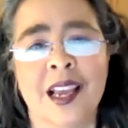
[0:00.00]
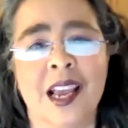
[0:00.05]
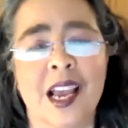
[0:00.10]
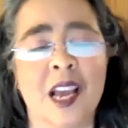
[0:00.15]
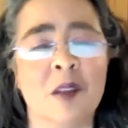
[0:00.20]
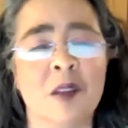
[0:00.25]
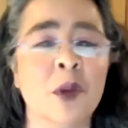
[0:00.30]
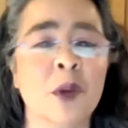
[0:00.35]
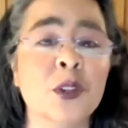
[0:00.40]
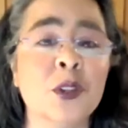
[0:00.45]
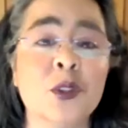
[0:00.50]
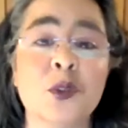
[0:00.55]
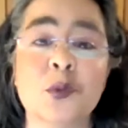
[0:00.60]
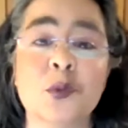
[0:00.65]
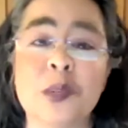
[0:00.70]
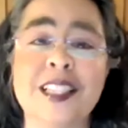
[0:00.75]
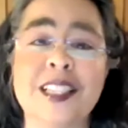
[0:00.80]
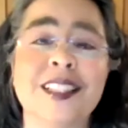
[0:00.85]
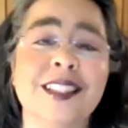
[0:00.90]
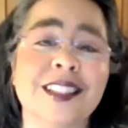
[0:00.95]
And most
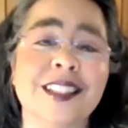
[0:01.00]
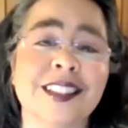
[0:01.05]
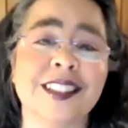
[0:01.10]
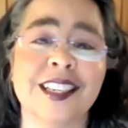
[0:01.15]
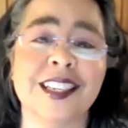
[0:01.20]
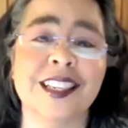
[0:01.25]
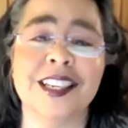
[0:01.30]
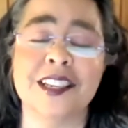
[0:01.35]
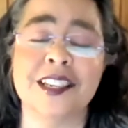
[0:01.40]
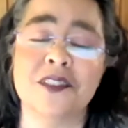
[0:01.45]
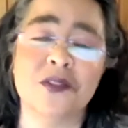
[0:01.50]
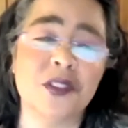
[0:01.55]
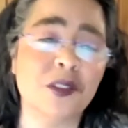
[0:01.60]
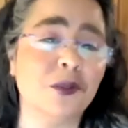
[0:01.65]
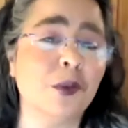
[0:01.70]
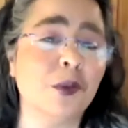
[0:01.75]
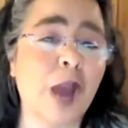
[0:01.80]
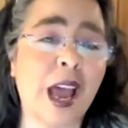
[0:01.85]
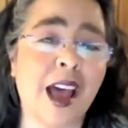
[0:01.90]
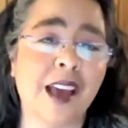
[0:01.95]
recently, if
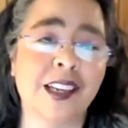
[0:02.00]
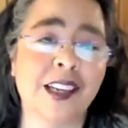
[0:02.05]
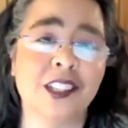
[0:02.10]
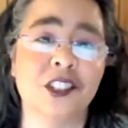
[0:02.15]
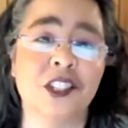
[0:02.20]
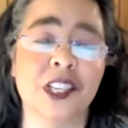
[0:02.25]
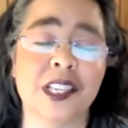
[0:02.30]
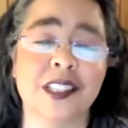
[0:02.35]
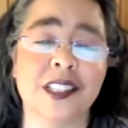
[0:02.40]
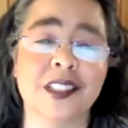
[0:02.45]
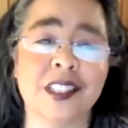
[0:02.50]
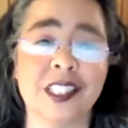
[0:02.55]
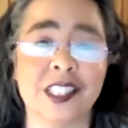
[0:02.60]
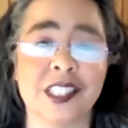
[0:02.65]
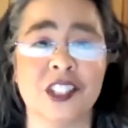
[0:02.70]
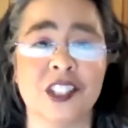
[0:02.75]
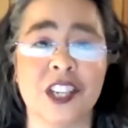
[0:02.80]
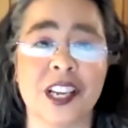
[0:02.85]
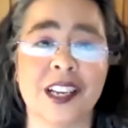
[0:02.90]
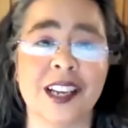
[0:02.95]
you had a chance to
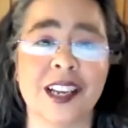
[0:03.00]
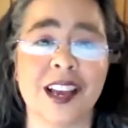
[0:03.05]
check